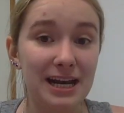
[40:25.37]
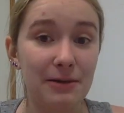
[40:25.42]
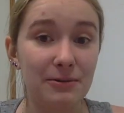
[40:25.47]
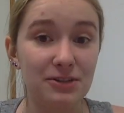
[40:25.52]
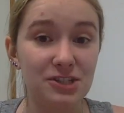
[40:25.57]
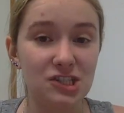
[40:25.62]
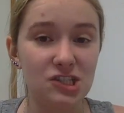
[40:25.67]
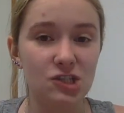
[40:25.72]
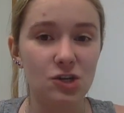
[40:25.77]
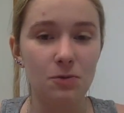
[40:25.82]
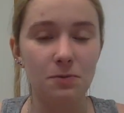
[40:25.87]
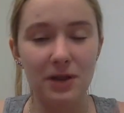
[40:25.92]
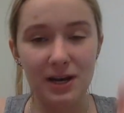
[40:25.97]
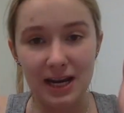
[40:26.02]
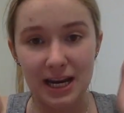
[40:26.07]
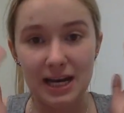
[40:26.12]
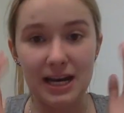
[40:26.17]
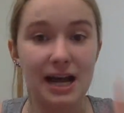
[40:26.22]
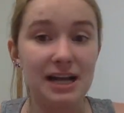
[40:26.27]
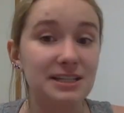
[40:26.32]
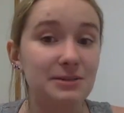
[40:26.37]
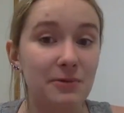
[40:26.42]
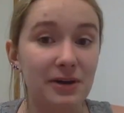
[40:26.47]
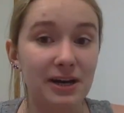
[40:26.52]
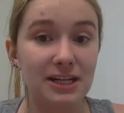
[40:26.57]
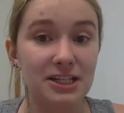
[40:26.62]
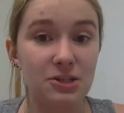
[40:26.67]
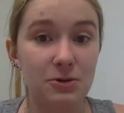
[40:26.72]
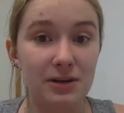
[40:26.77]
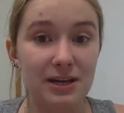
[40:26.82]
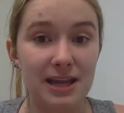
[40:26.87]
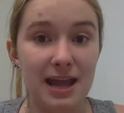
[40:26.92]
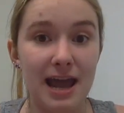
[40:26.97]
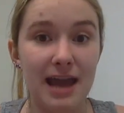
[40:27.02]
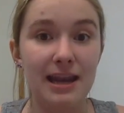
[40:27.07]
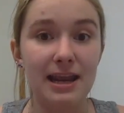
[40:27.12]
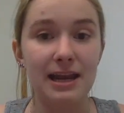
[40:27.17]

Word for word: did was stupid. He doesn't want to do it again.